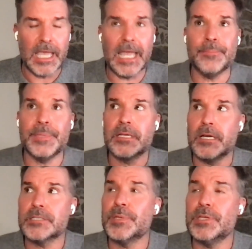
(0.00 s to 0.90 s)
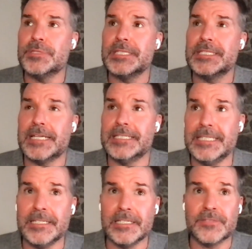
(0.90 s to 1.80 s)
And because we use these
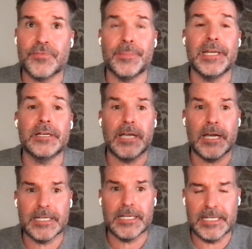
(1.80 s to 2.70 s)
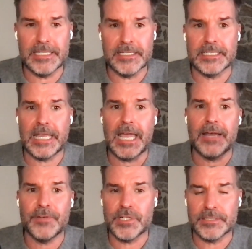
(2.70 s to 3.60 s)
ideas from ergodic ideas and
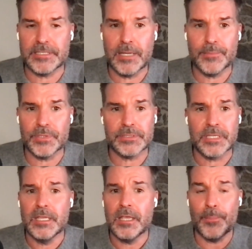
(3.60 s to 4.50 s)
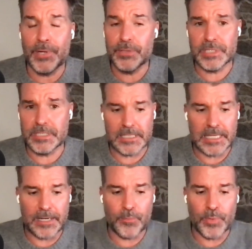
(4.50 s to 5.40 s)
average ensembles approaches,
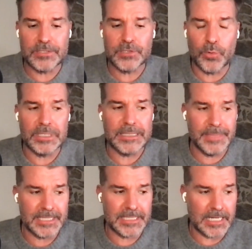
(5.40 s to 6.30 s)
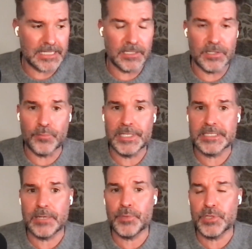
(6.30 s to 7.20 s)
that we totally miss the idea of the risk that we're